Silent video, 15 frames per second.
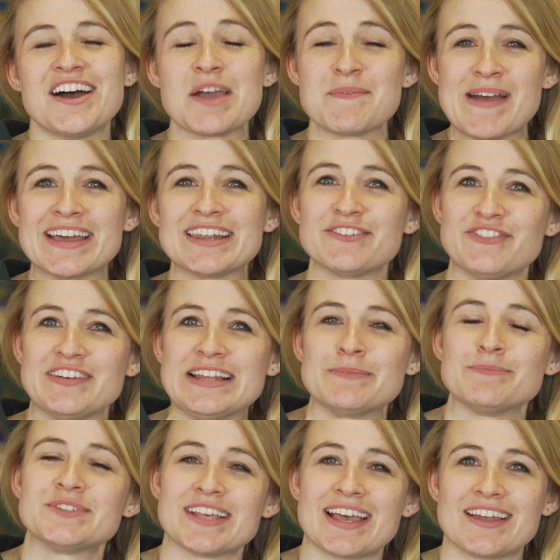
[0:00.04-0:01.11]
I'm Hannah
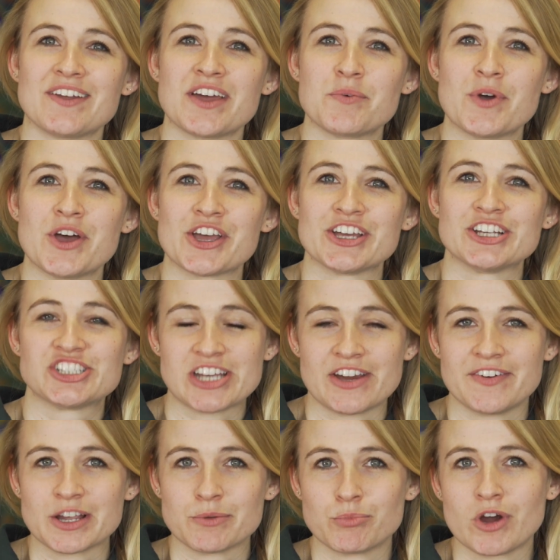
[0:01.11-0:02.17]
Phillips and I work at
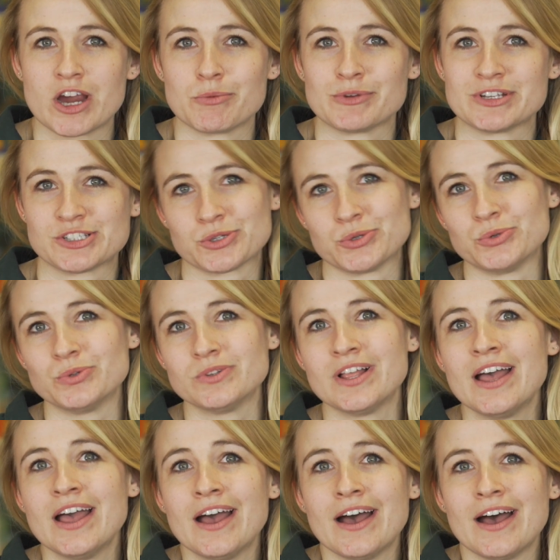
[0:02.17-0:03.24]
Sheringham Primary School.
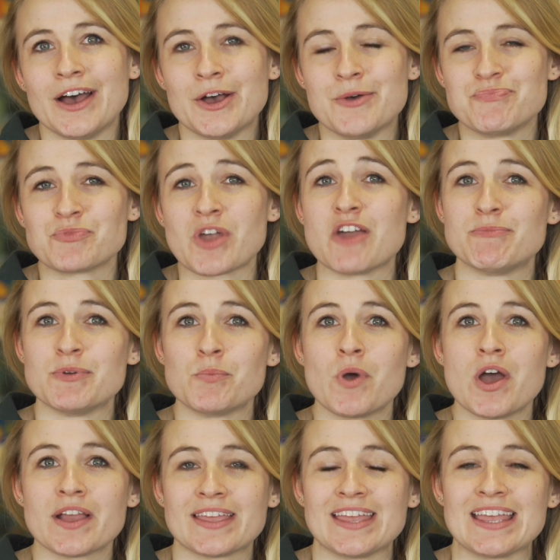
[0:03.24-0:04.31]
I've been
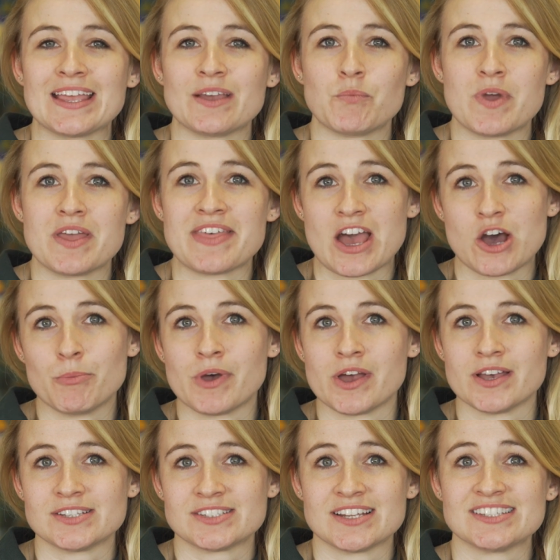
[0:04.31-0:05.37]
working with
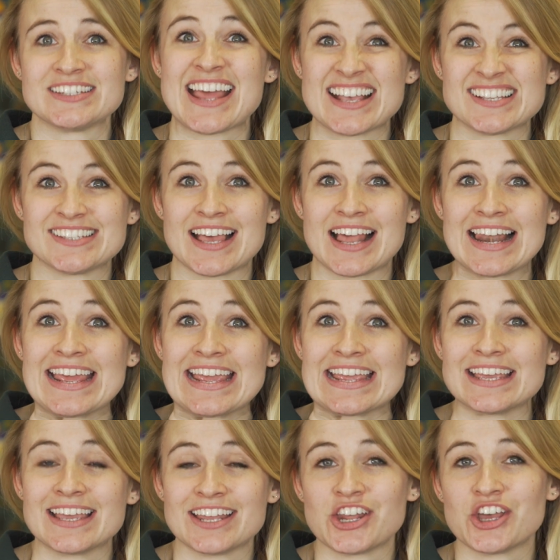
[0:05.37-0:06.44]
Elmhurst as an
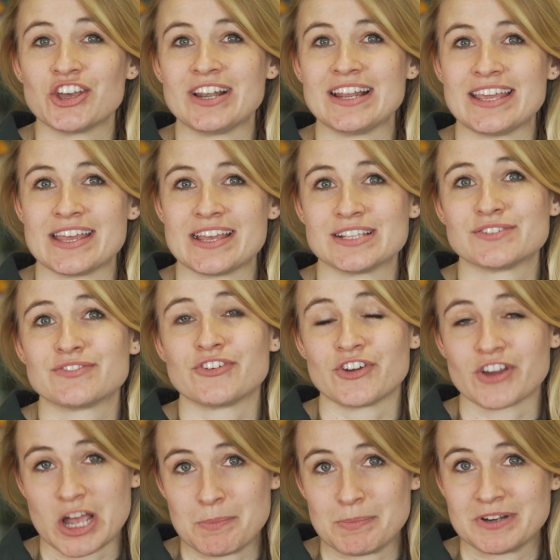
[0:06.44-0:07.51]
SLE in early years for
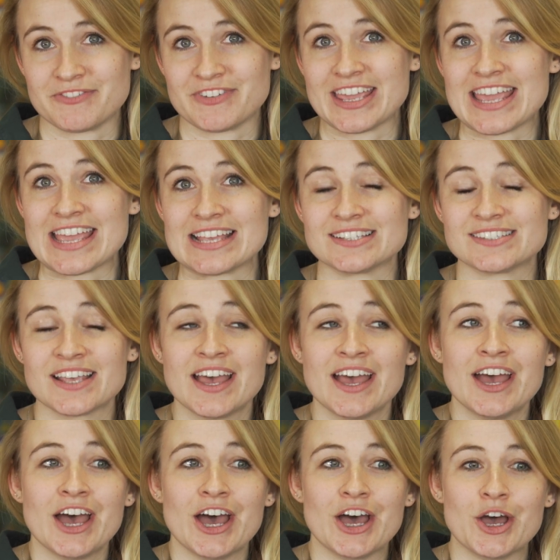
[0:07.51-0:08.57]
a couple of years,
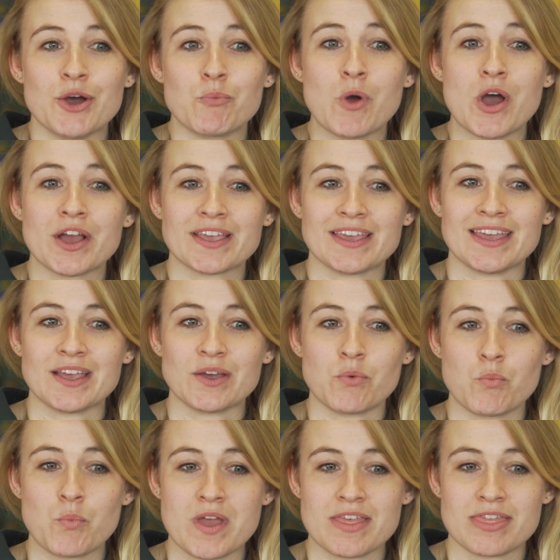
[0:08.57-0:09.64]
working
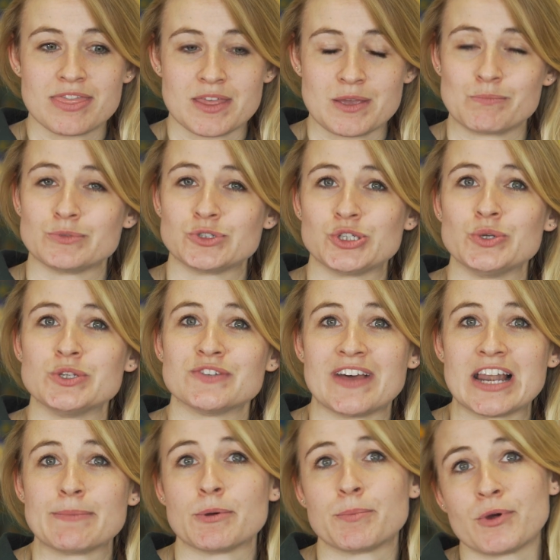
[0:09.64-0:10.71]
with them to
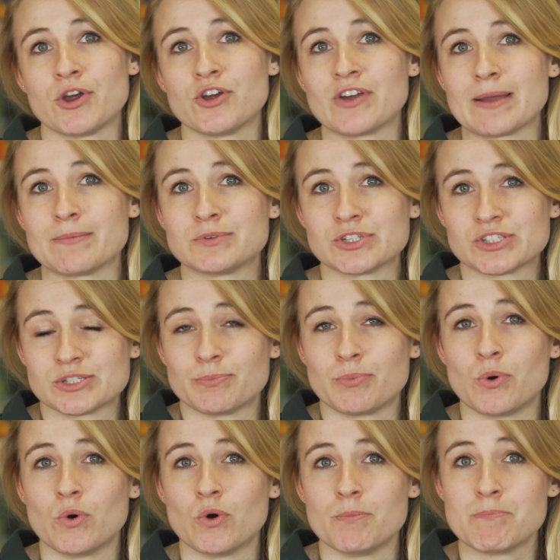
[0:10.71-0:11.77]
develop a programme to
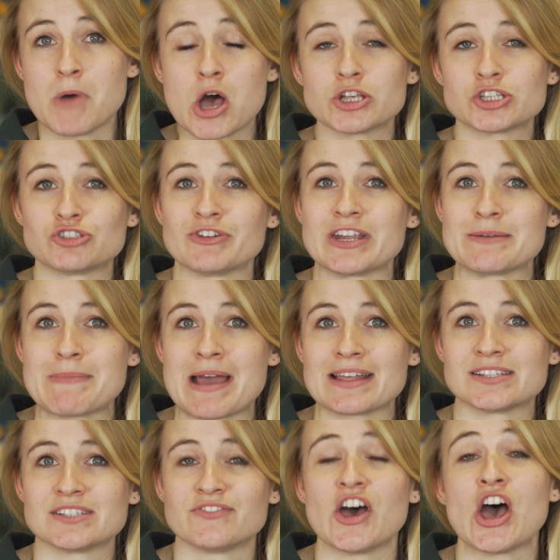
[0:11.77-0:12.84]
support mastery in
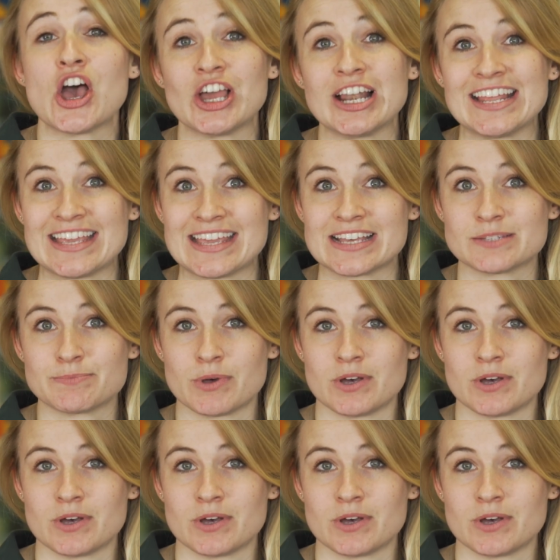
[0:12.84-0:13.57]
maths for early years